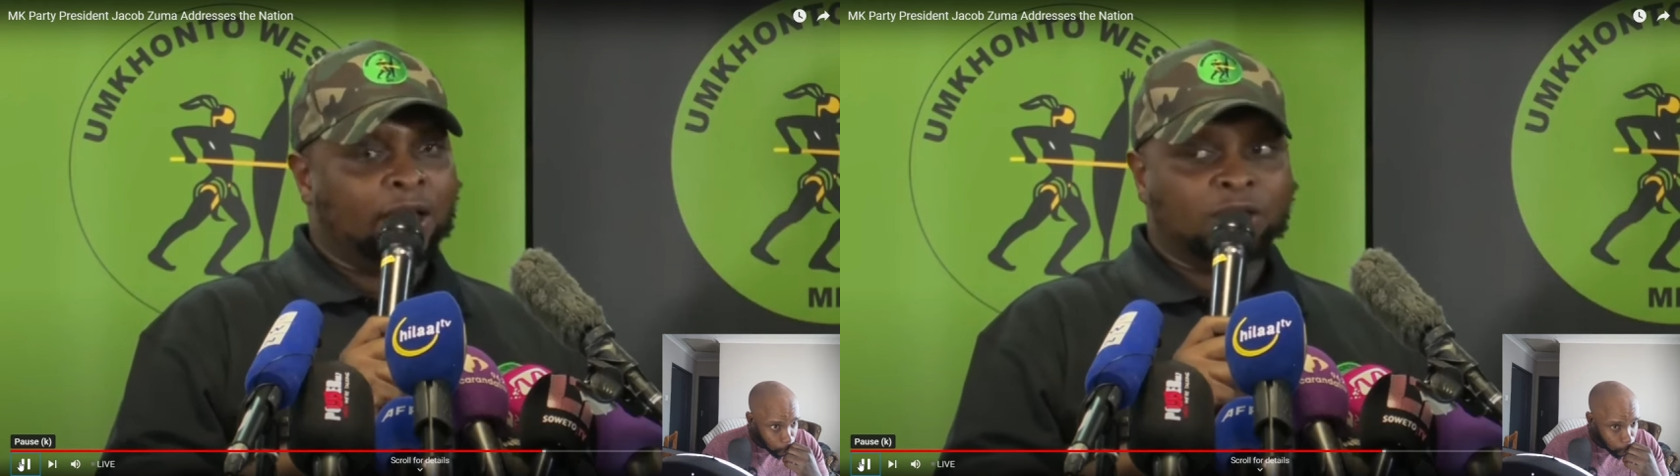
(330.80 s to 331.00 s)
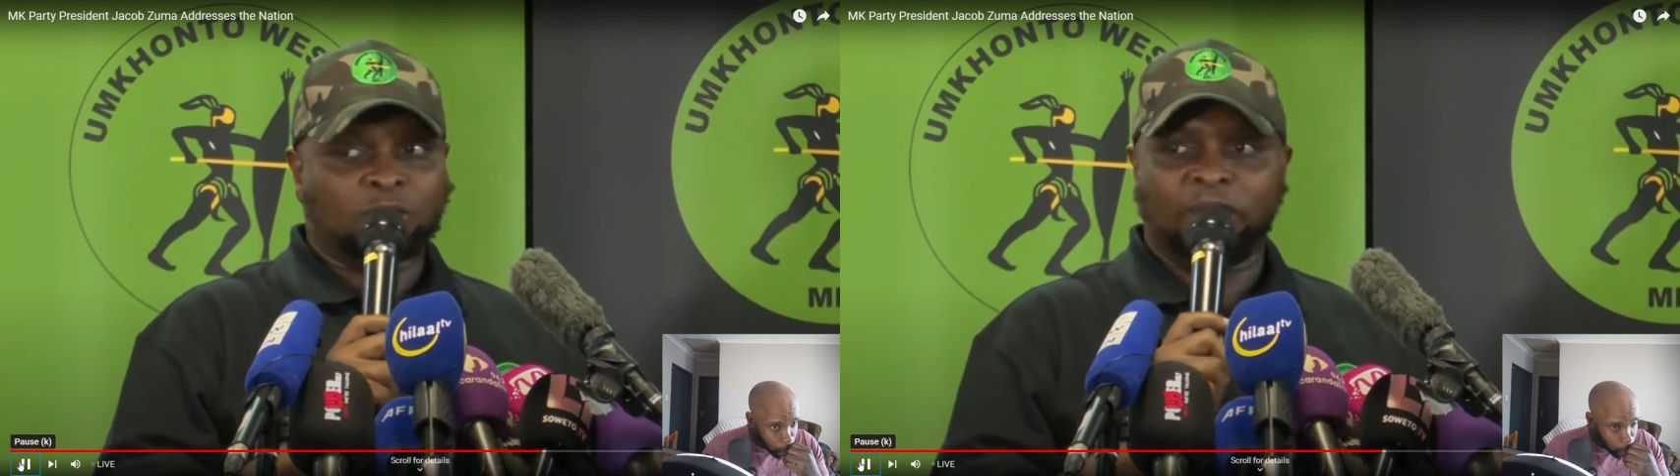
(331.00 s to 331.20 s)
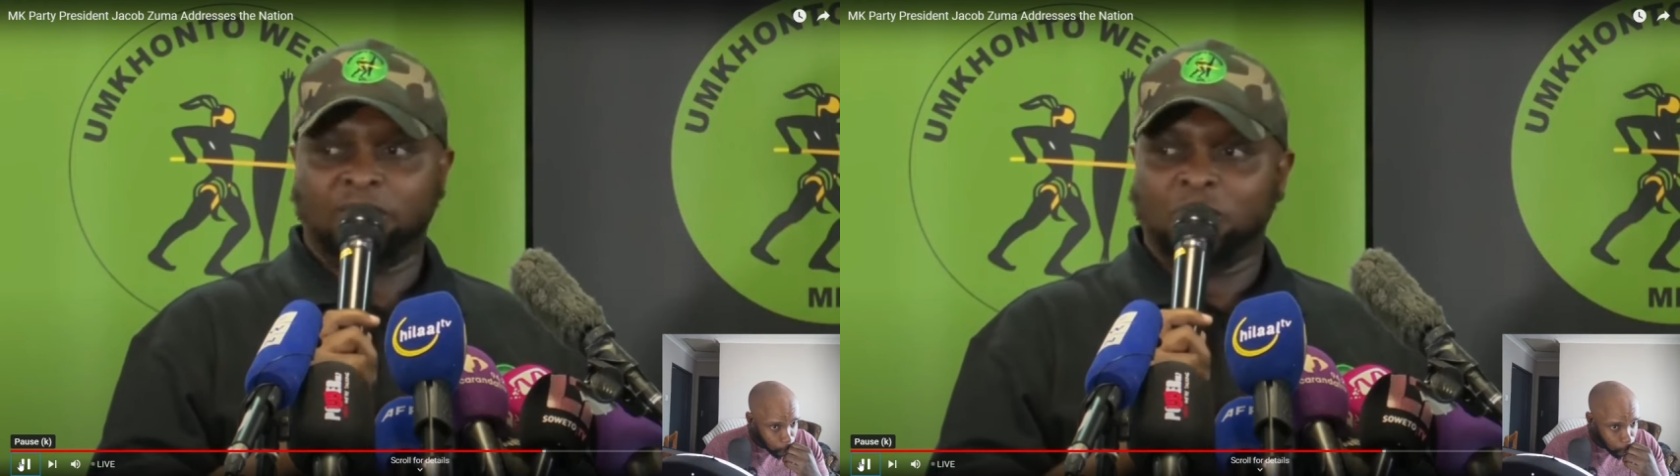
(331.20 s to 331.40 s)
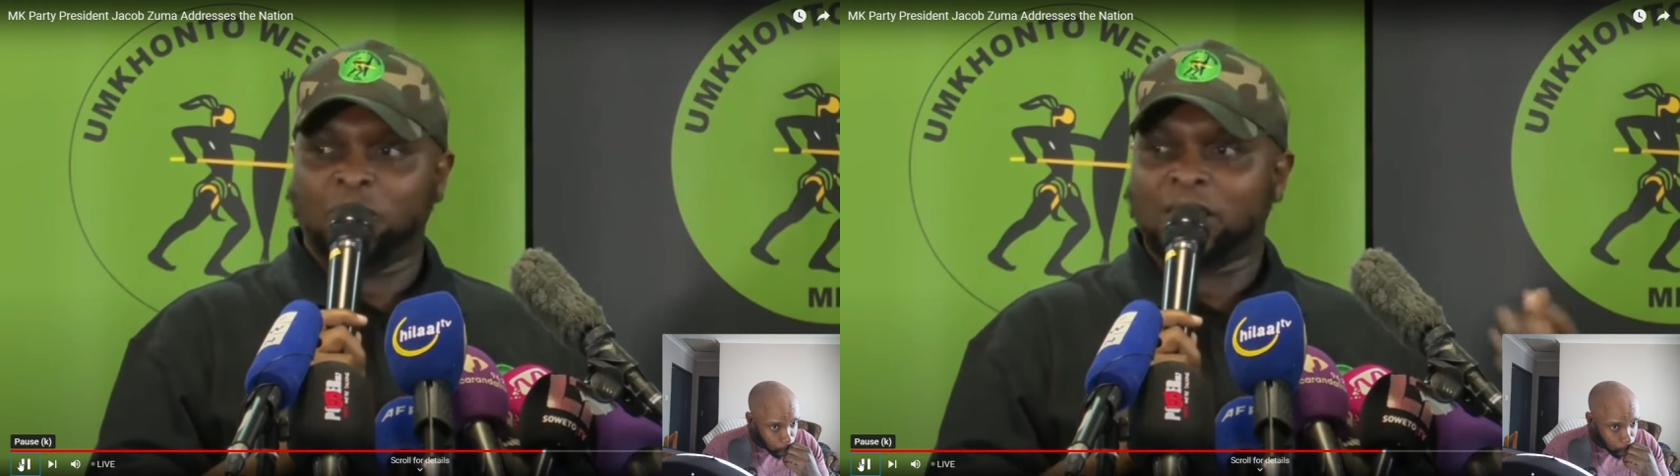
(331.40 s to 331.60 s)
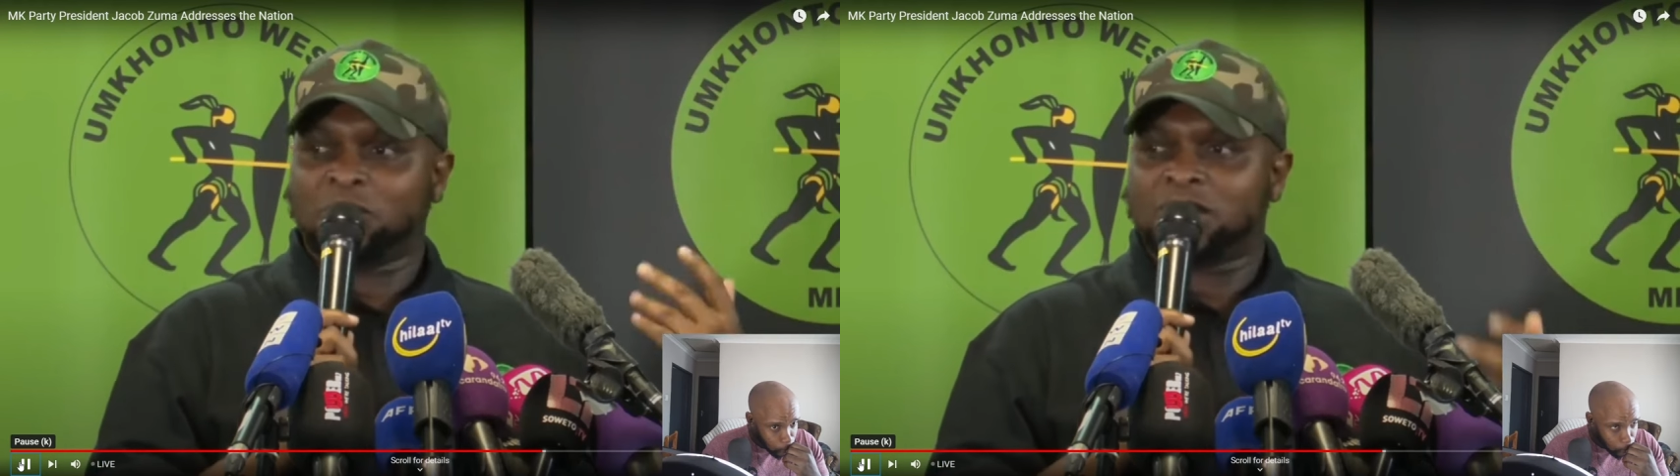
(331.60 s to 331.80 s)
So if you
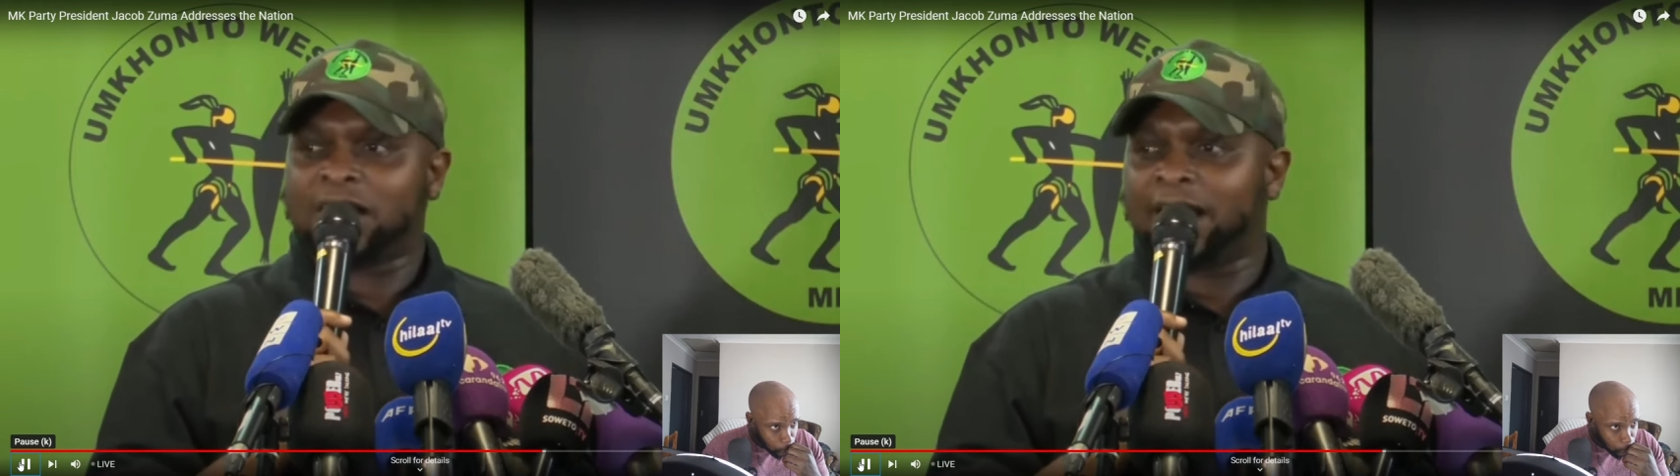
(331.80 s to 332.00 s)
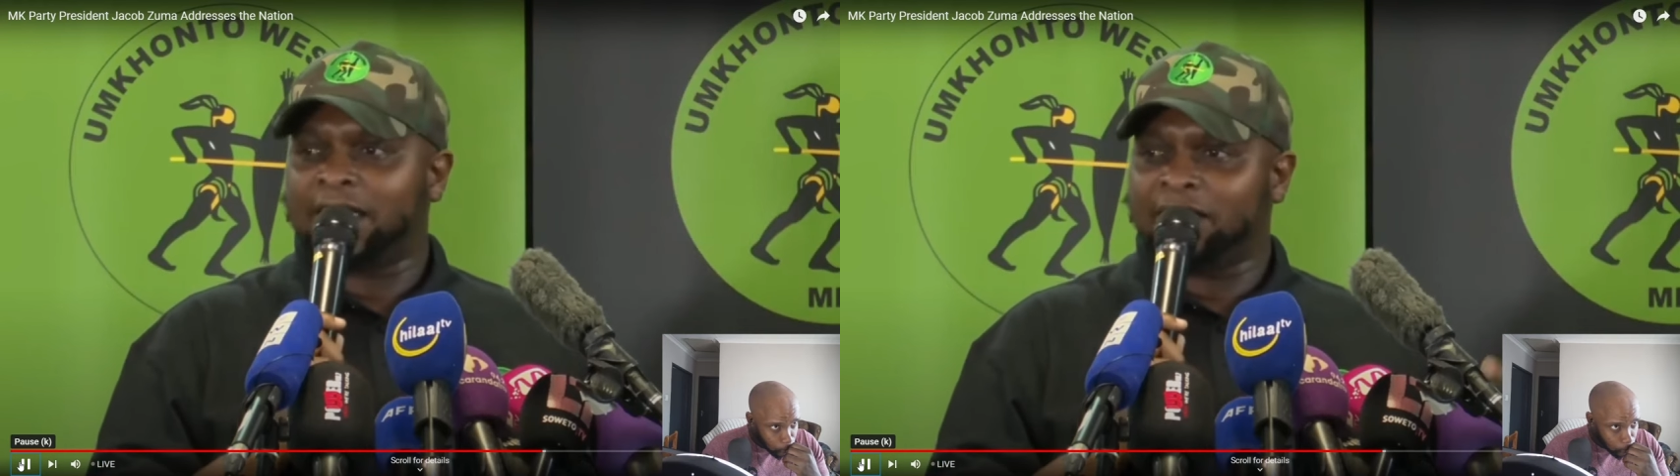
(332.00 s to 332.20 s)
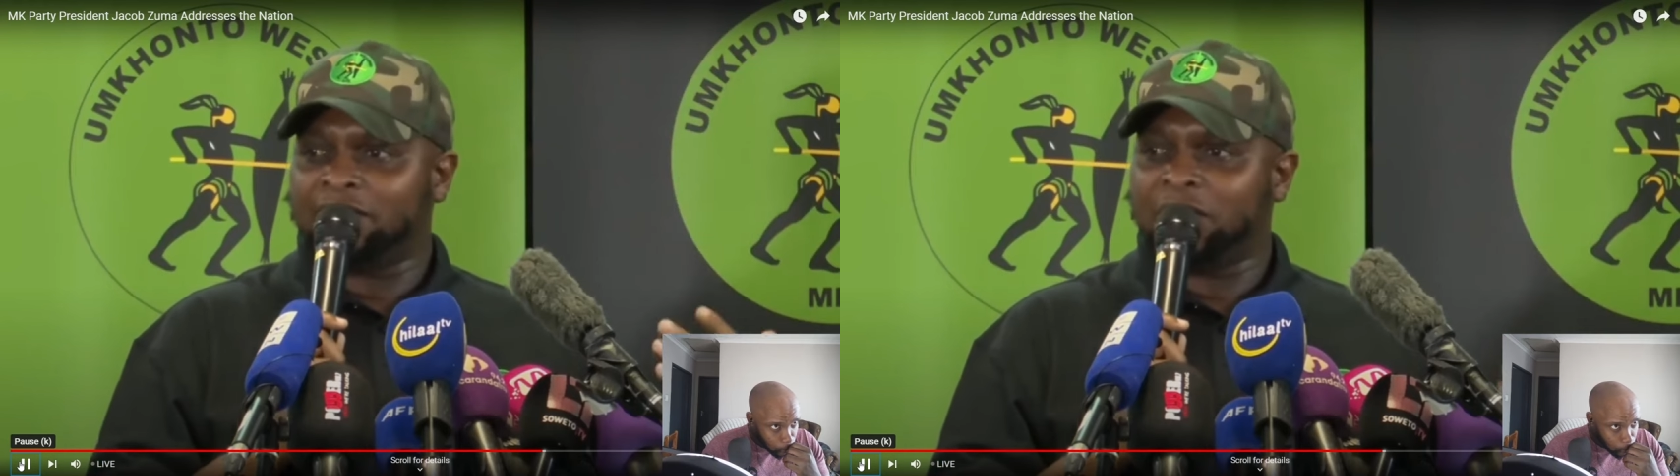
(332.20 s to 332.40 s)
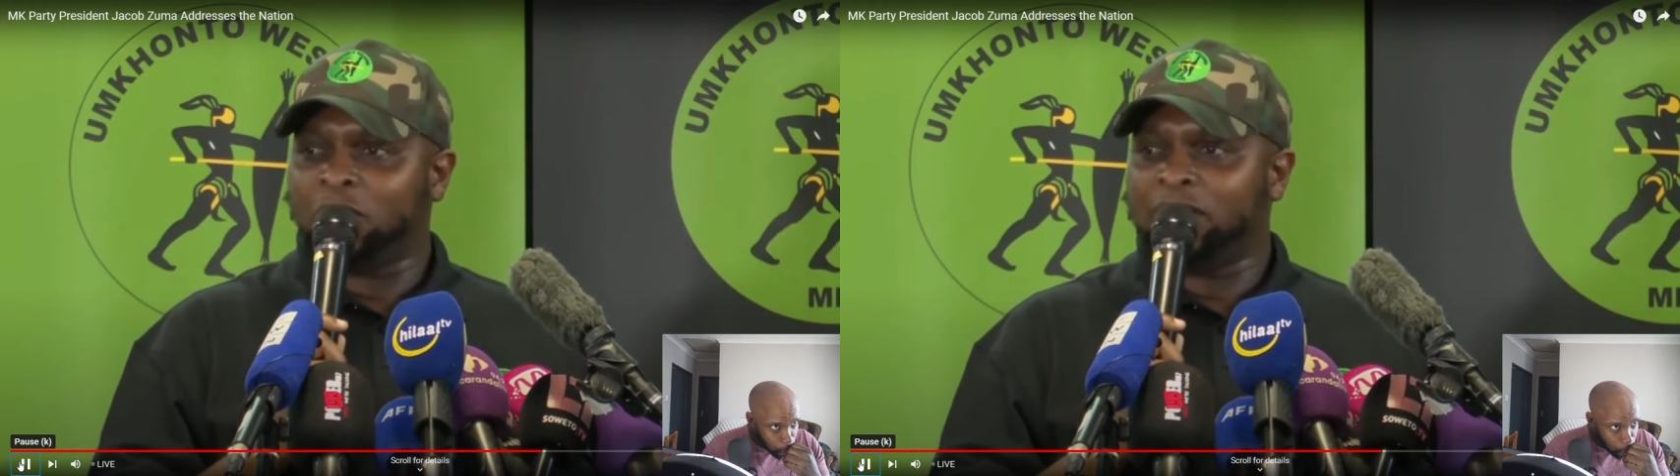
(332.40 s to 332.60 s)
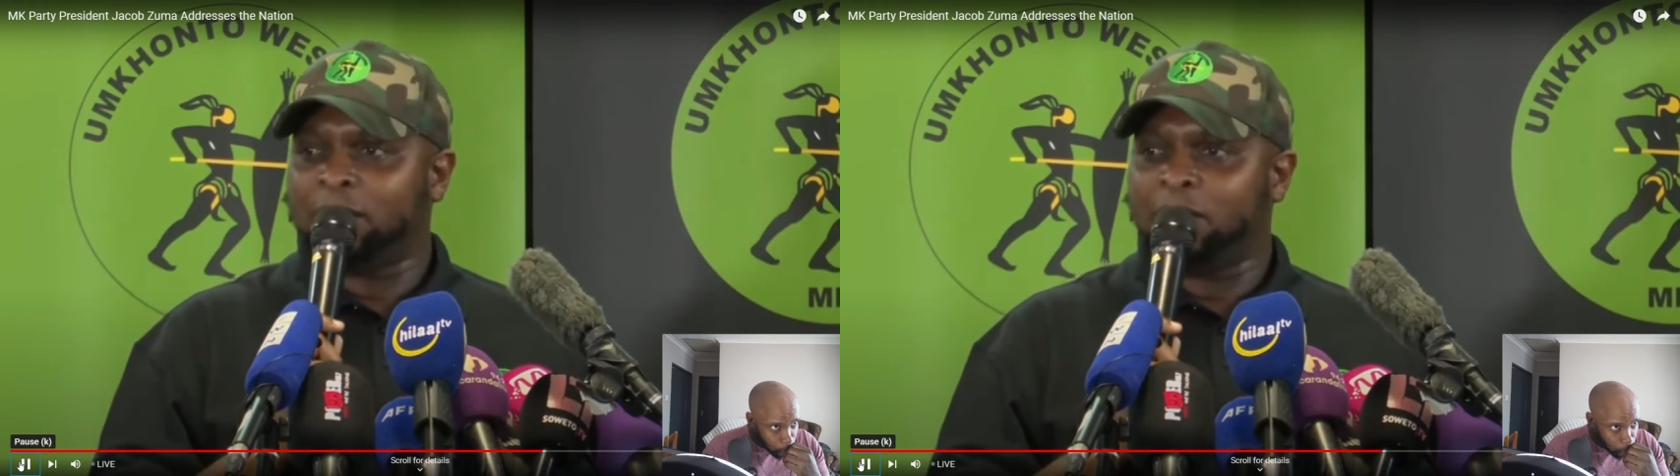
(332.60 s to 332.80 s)
were to check
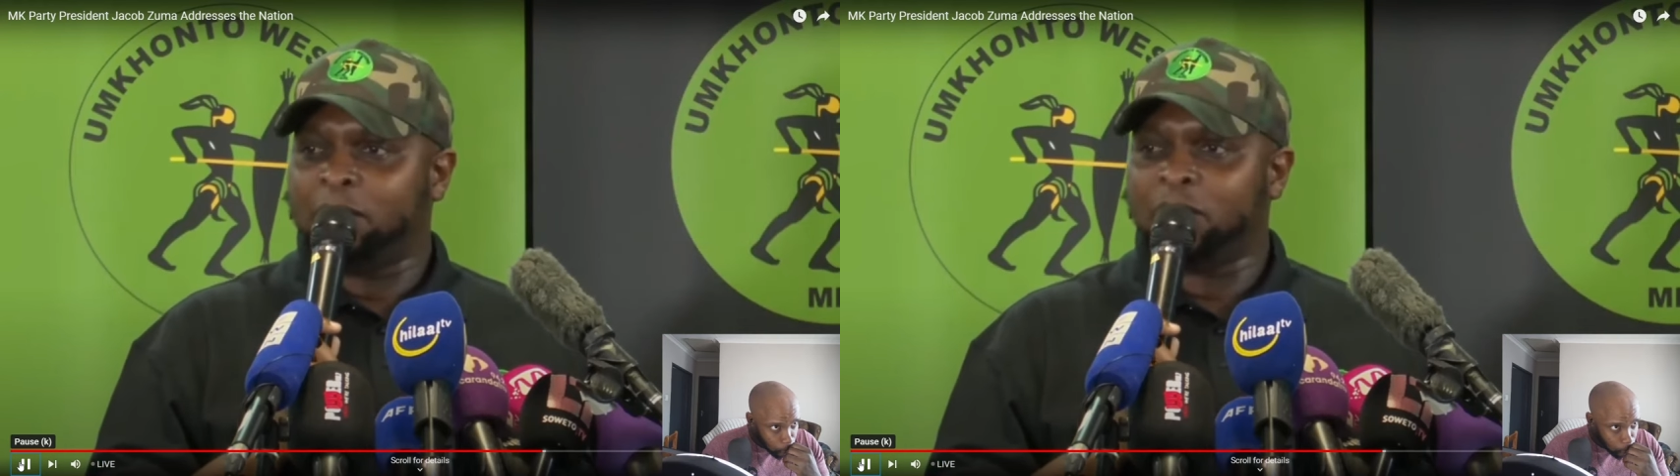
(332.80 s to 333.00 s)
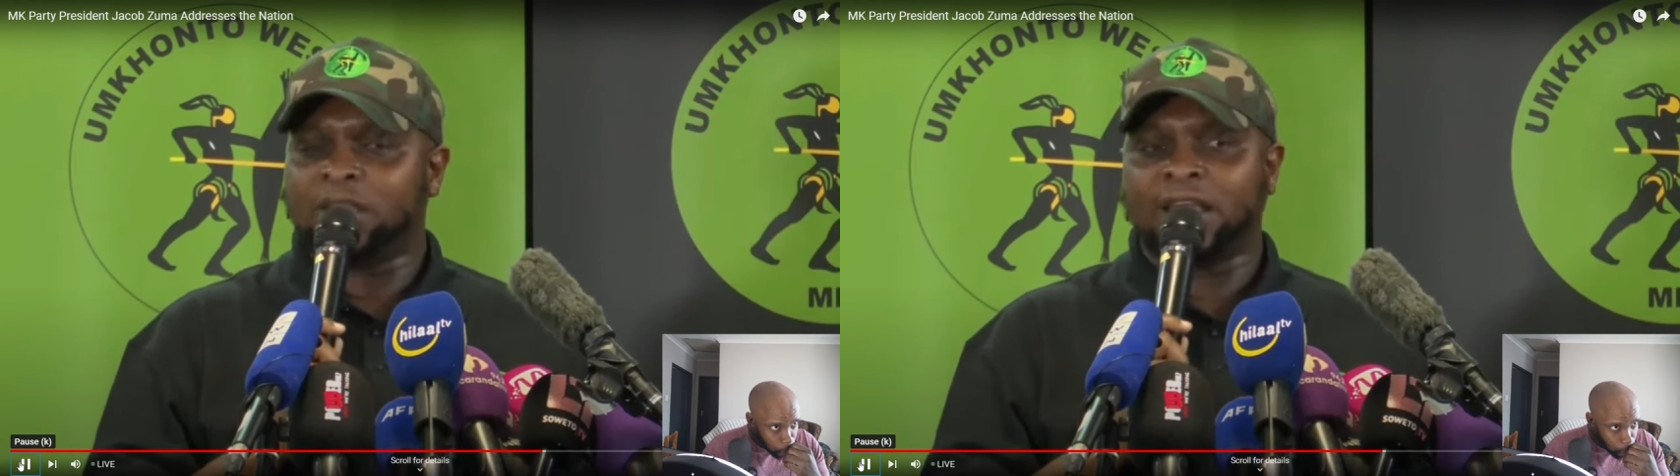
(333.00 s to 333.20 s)
even with the people